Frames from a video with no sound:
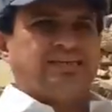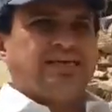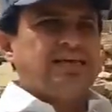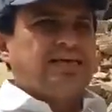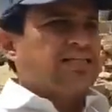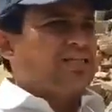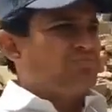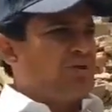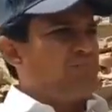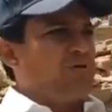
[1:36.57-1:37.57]
the
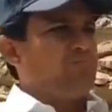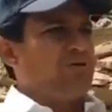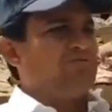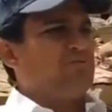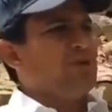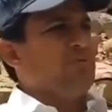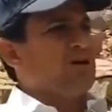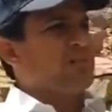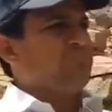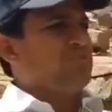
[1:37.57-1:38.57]
Katwai member of the Mia
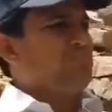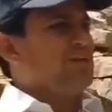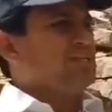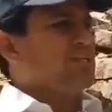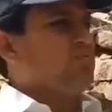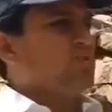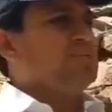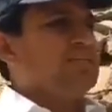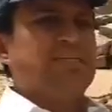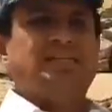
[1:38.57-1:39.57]
Valley Formation,
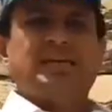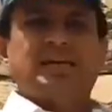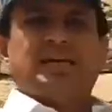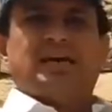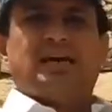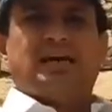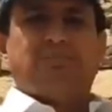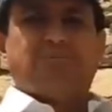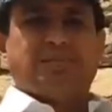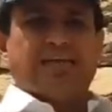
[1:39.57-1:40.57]
which is
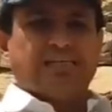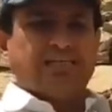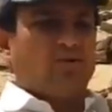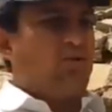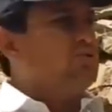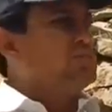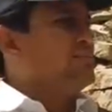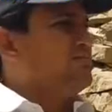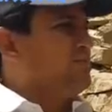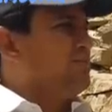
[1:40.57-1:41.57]
representing the
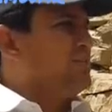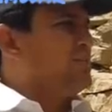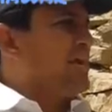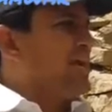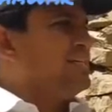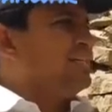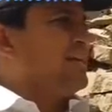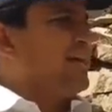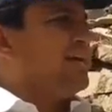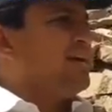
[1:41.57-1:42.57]
onset of the Triassic
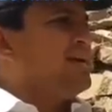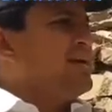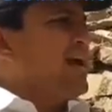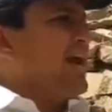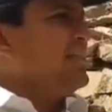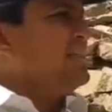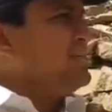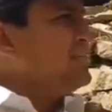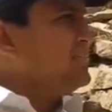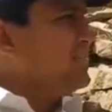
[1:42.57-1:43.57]
era. And
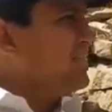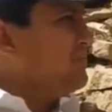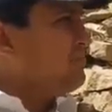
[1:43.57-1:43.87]
these